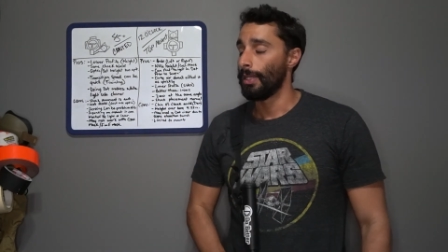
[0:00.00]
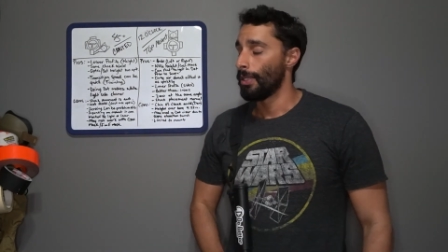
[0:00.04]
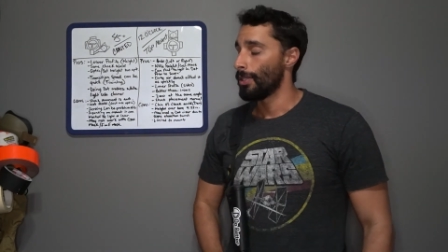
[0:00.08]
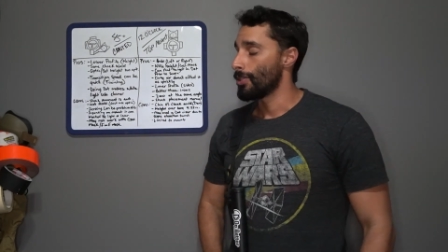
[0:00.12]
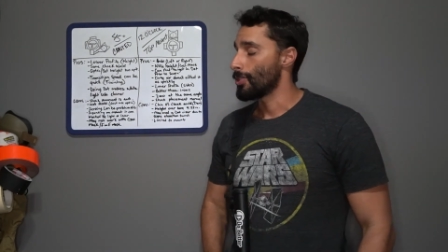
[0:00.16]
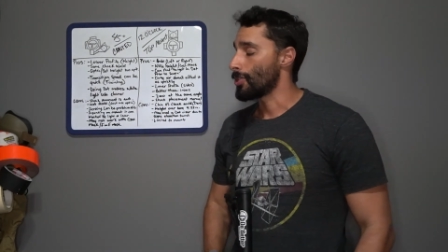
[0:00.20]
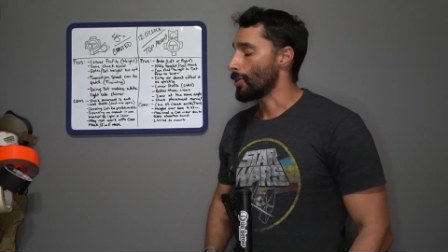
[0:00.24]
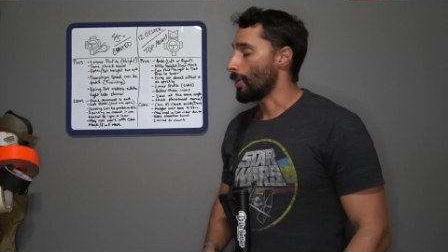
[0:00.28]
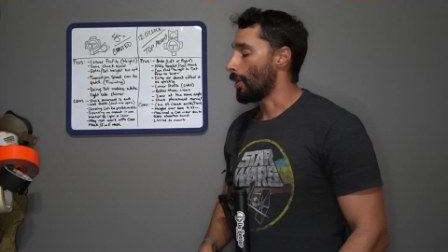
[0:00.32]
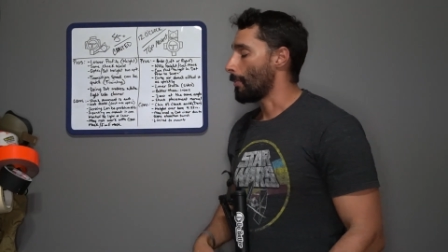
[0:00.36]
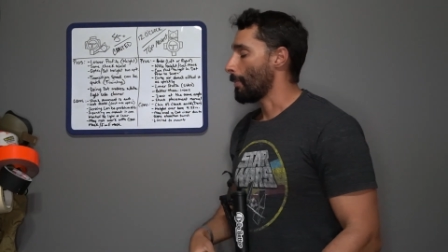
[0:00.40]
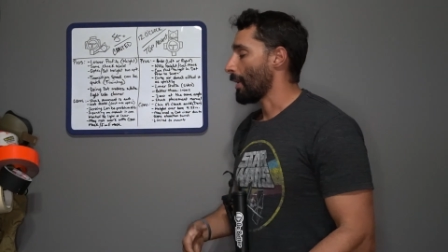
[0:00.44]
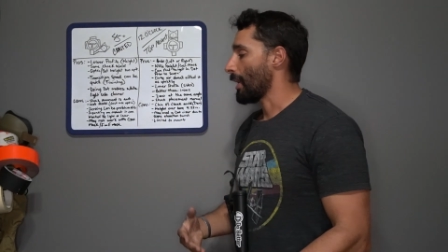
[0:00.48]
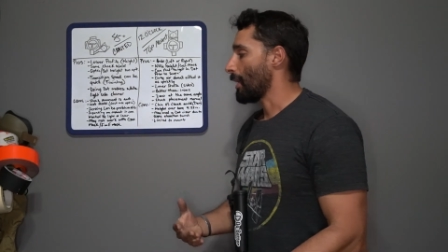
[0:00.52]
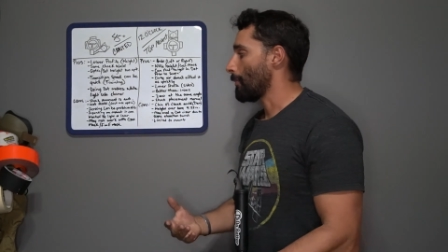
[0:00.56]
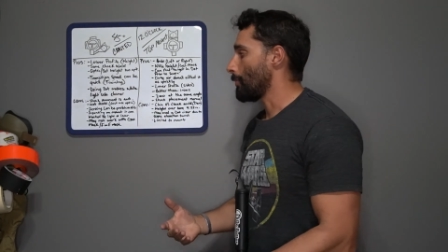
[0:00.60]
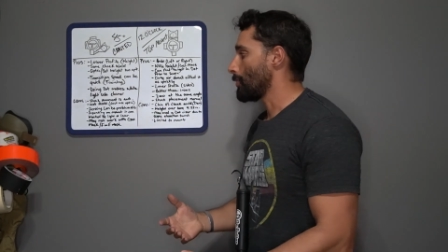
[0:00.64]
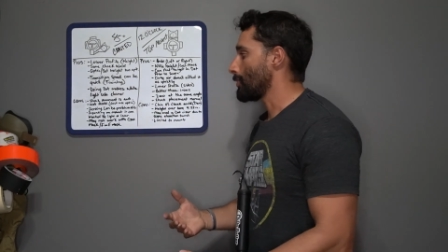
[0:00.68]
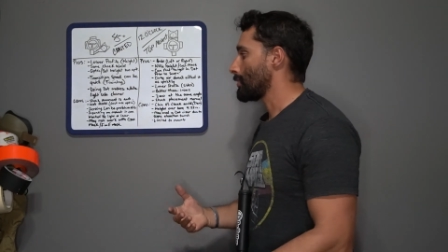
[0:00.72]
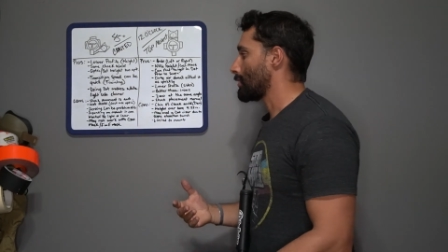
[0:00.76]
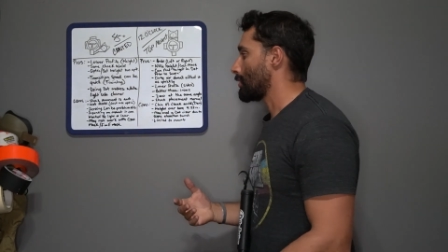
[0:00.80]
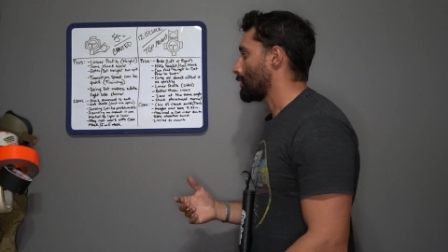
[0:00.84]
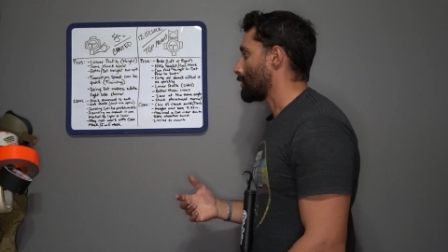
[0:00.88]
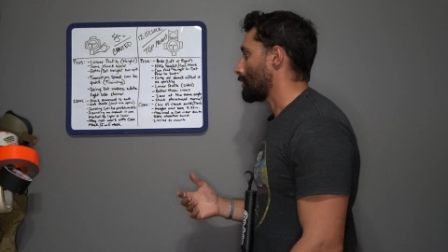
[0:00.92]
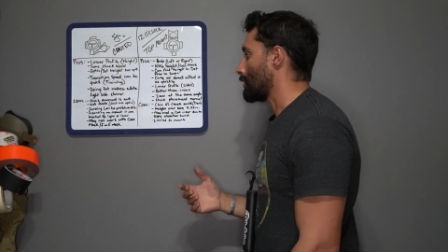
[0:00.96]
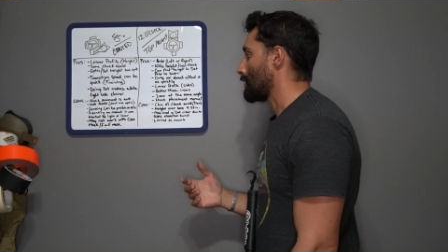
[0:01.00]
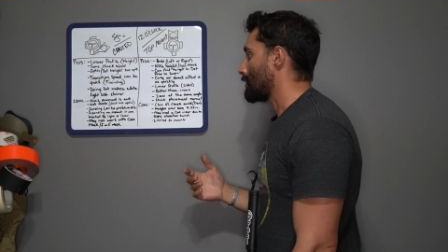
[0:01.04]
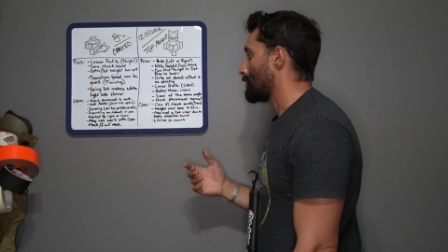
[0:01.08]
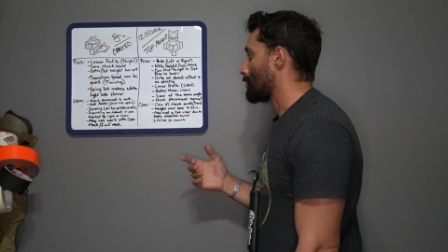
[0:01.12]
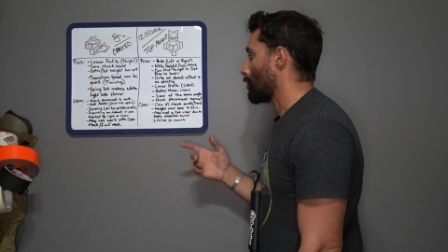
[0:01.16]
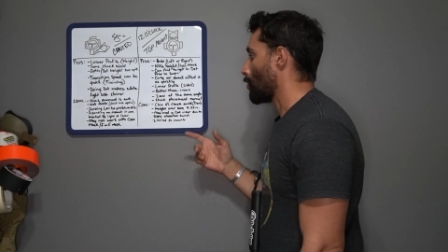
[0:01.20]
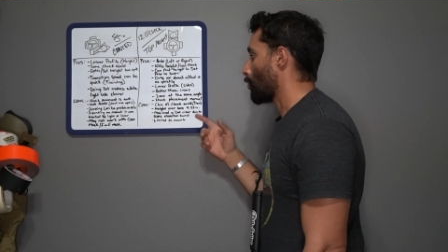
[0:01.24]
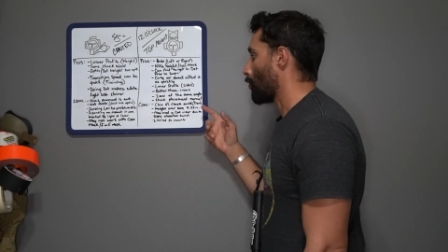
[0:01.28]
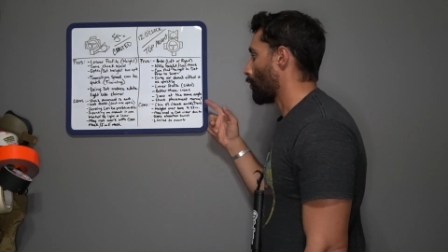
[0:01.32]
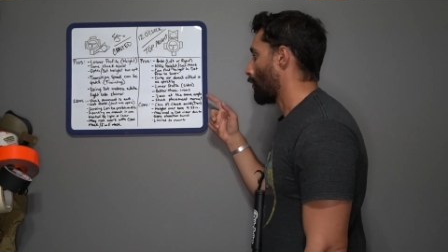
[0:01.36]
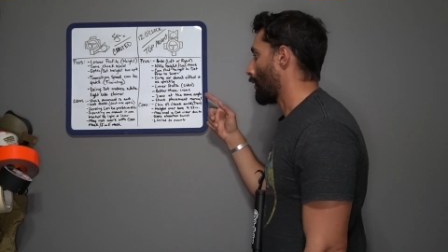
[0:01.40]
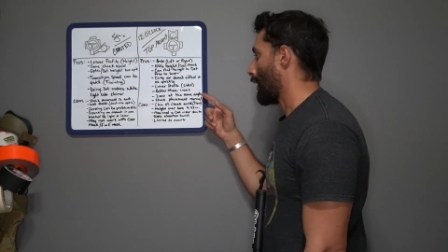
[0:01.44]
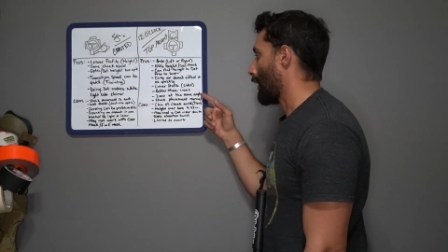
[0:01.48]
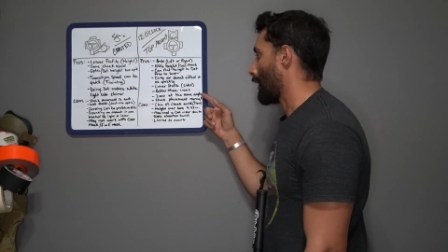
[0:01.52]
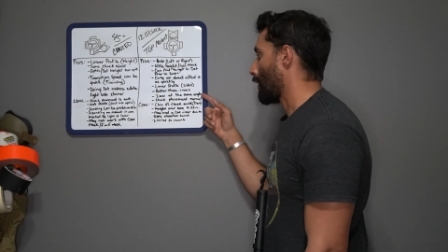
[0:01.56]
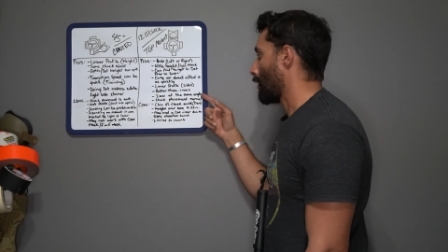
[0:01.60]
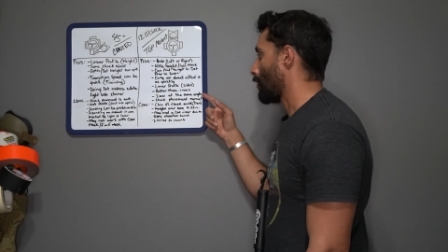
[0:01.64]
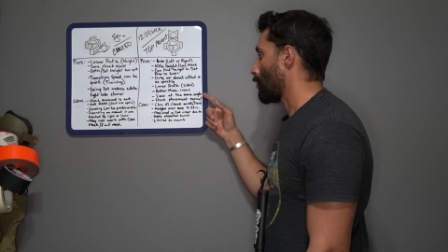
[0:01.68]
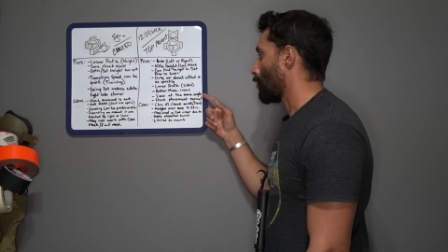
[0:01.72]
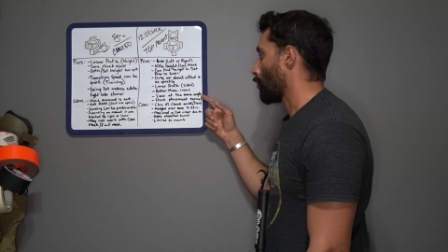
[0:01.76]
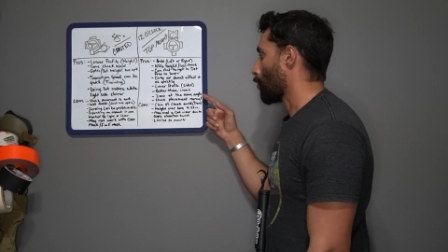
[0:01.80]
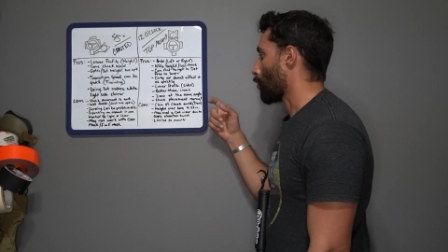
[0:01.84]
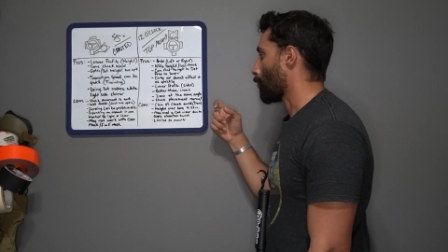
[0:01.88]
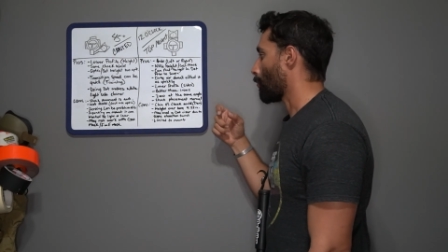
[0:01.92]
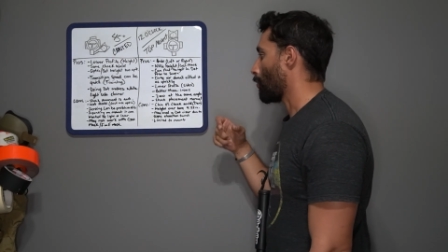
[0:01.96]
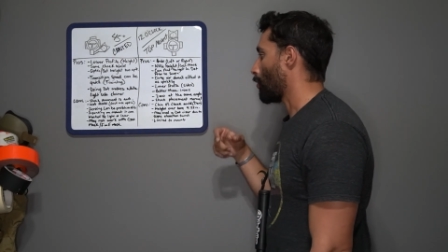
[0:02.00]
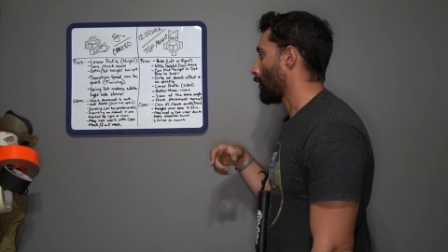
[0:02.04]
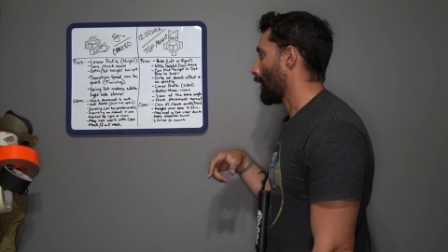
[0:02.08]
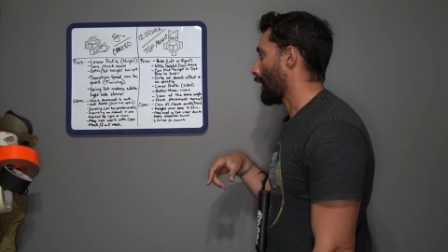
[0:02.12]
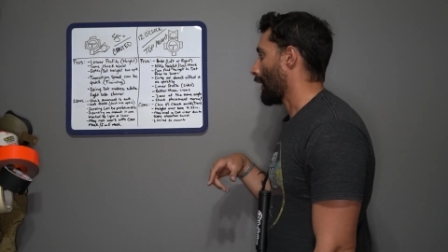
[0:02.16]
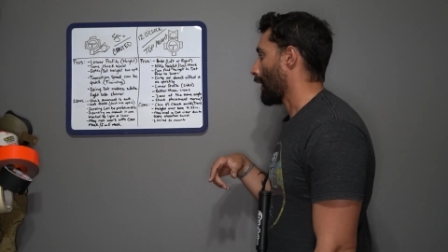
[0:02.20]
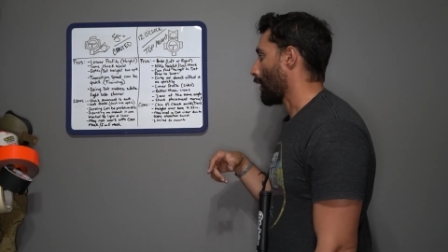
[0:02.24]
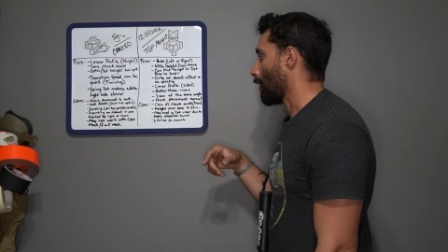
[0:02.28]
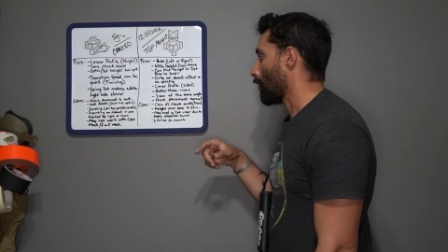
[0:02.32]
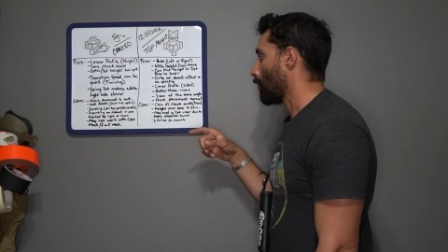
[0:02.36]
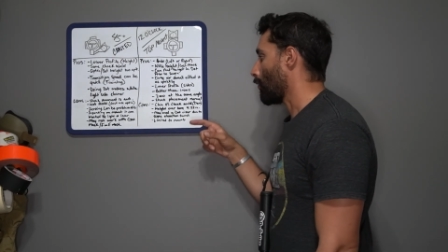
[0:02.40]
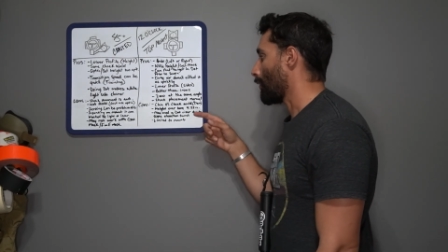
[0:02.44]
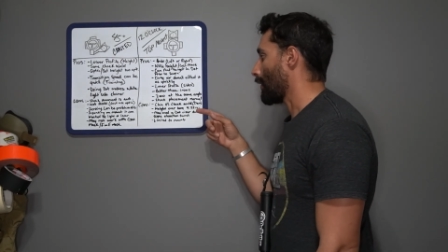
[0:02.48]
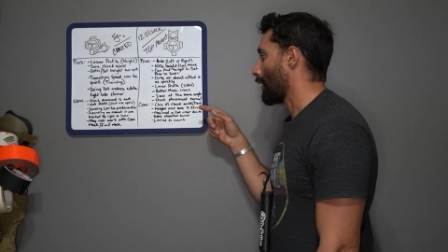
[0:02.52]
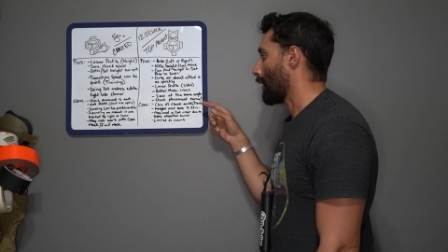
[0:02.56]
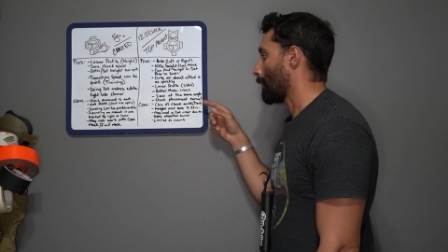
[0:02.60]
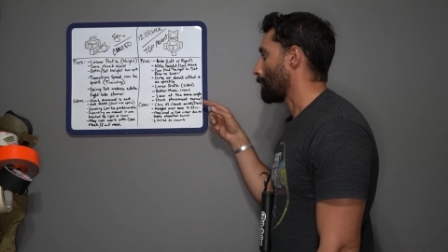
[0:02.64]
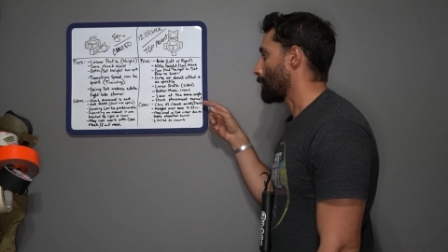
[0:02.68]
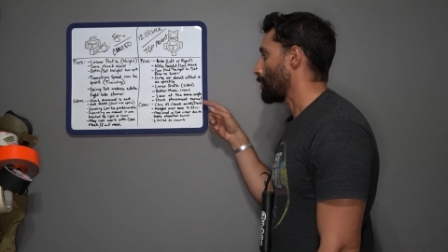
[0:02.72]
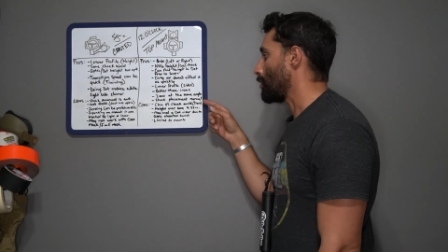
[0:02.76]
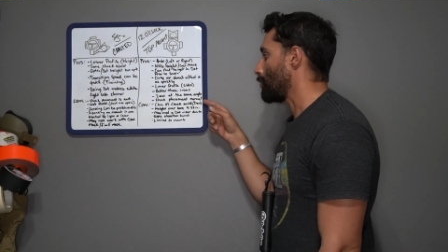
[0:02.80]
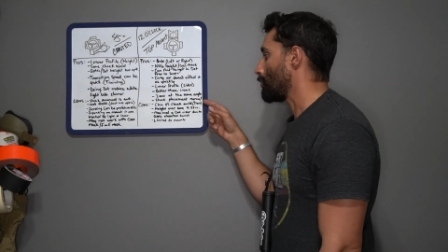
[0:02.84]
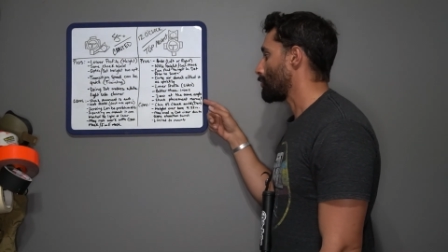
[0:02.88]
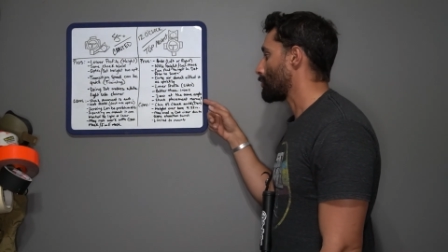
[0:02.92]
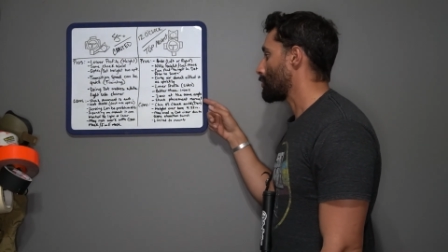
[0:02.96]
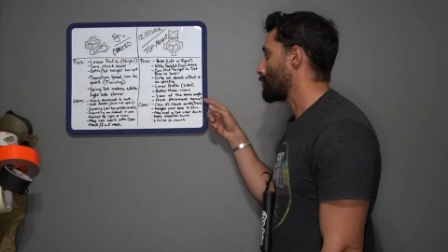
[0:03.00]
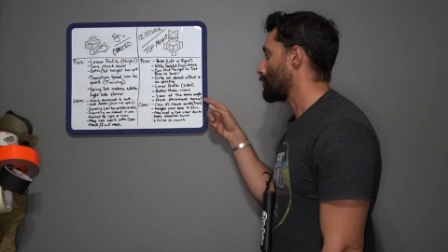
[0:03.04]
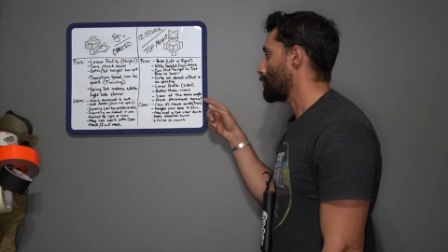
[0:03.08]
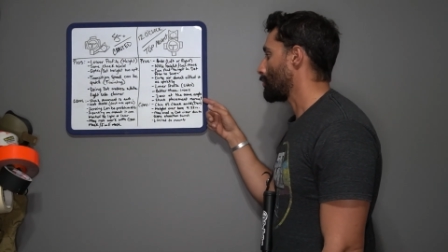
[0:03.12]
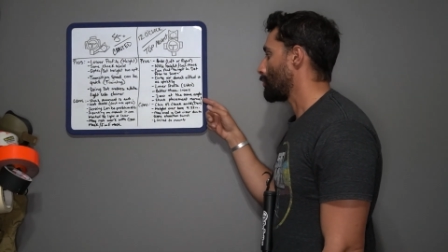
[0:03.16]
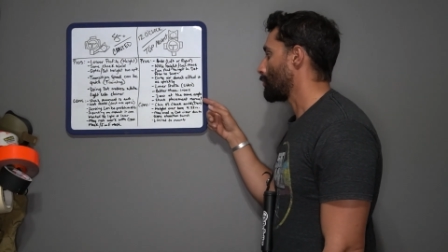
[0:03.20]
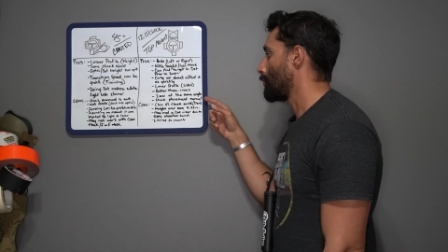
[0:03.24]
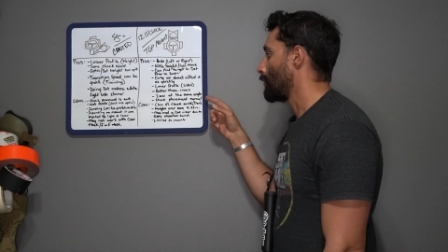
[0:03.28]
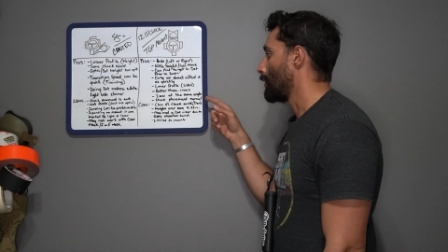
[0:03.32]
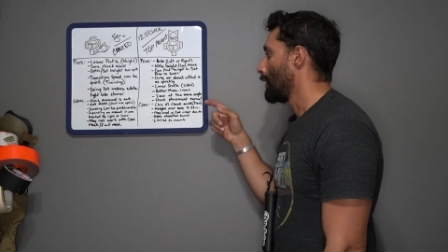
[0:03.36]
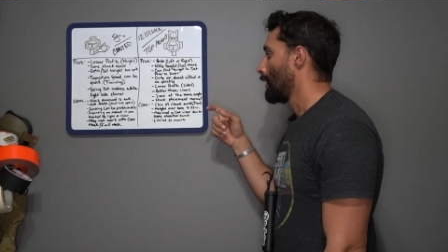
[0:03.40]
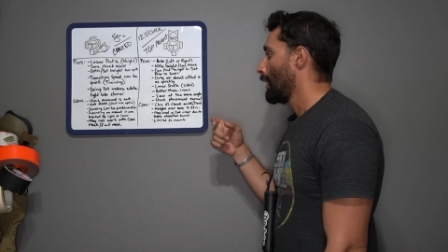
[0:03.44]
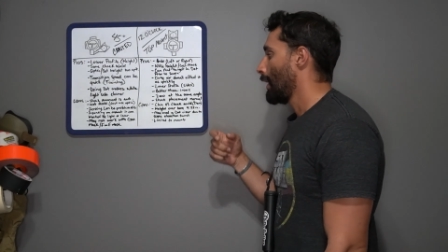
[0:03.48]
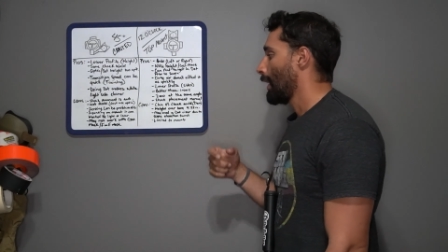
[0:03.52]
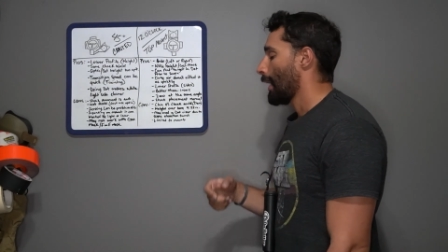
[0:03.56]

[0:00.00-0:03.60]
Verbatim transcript: So I'm able to zero at a normal angle that I'm used to,